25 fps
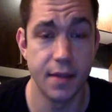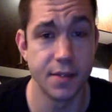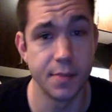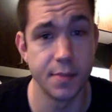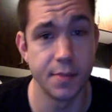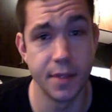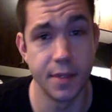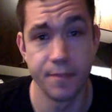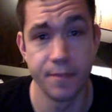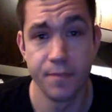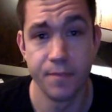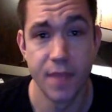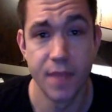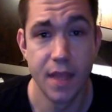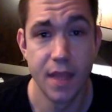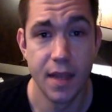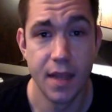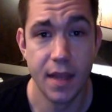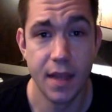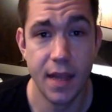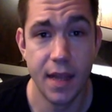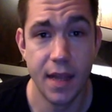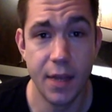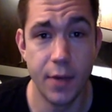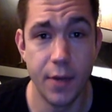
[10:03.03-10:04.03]
But
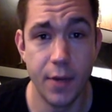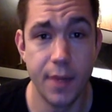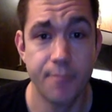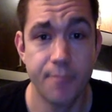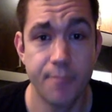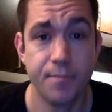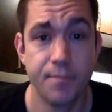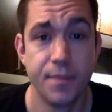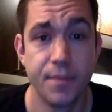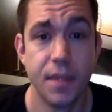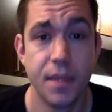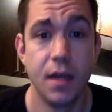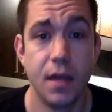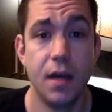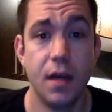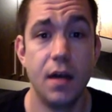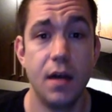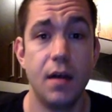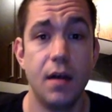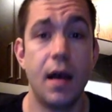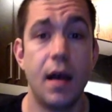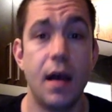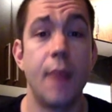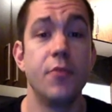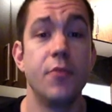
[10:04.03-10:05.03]
anyway,
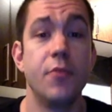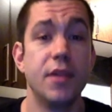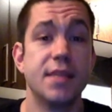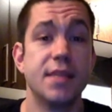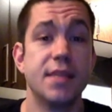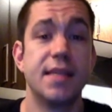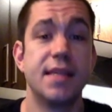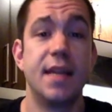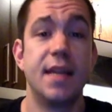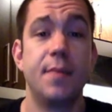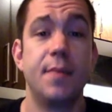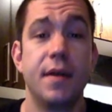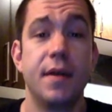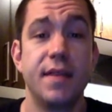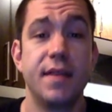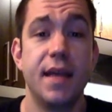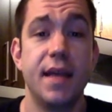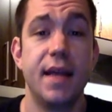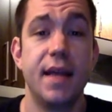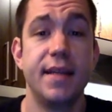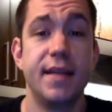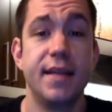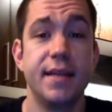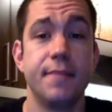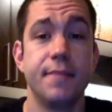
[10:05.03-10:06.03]
uh, I'm really excited about the
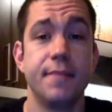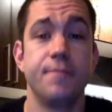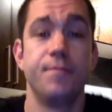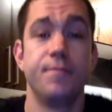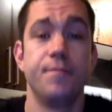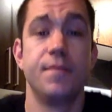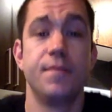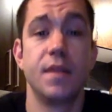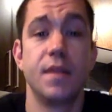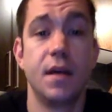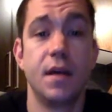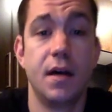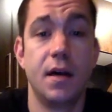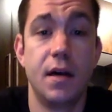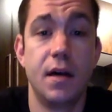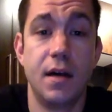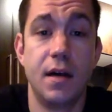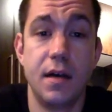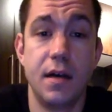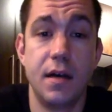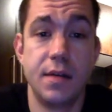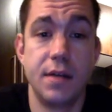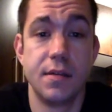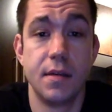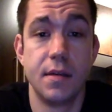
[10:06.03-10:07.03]
idea,
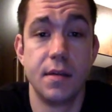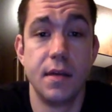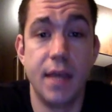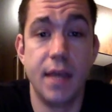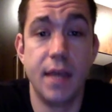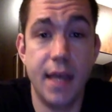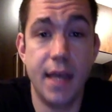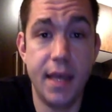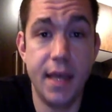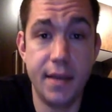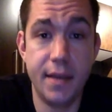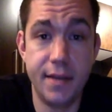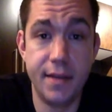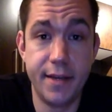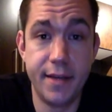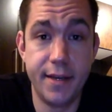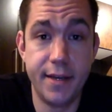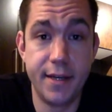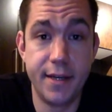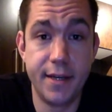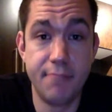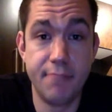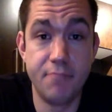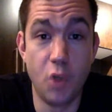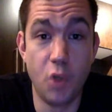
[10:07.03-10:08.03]
uh, and
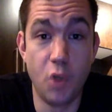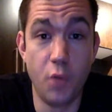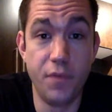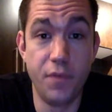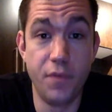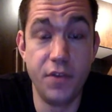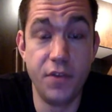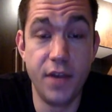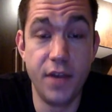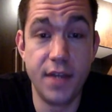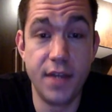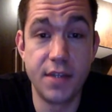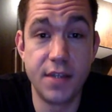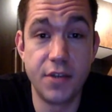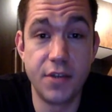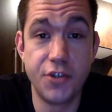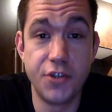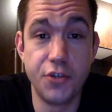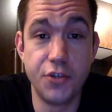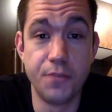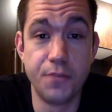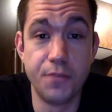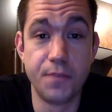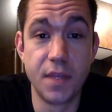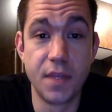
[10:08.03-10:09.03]
uh, hopefully you guys are
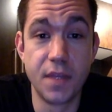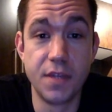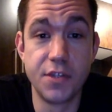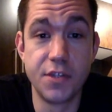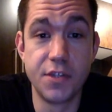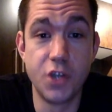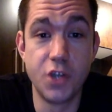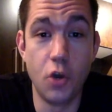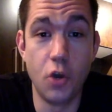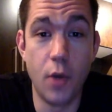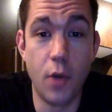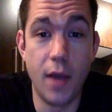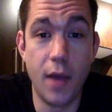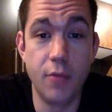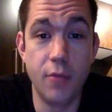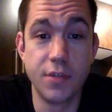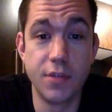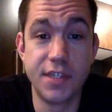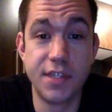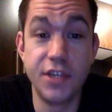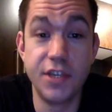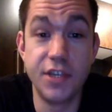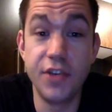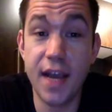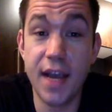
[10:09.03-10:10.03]
too. So I will
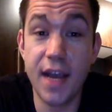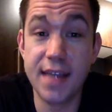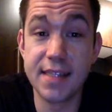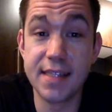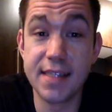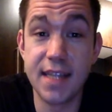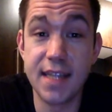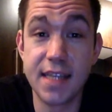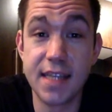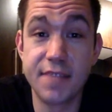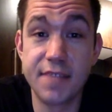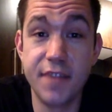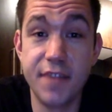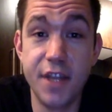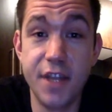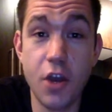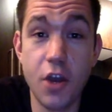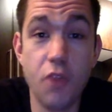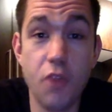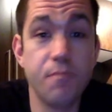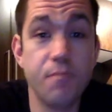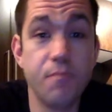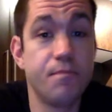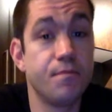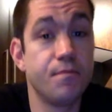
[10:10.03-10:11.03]
see you guys in the next
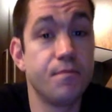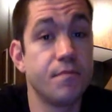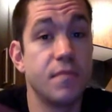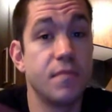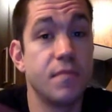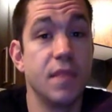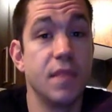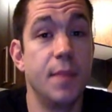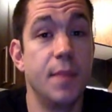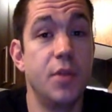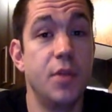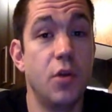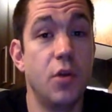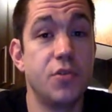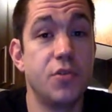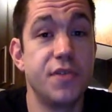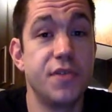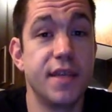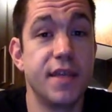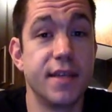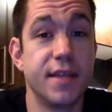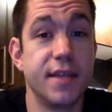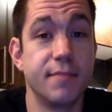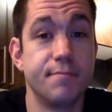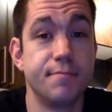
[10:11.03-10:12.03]
video. Let me know what
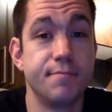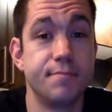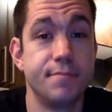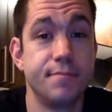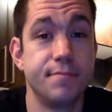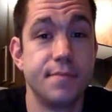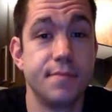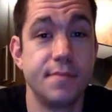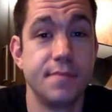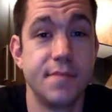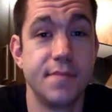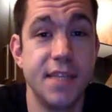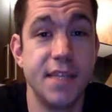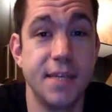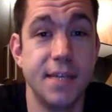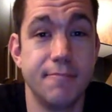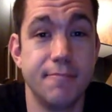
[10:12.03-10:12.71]
you think. See ya.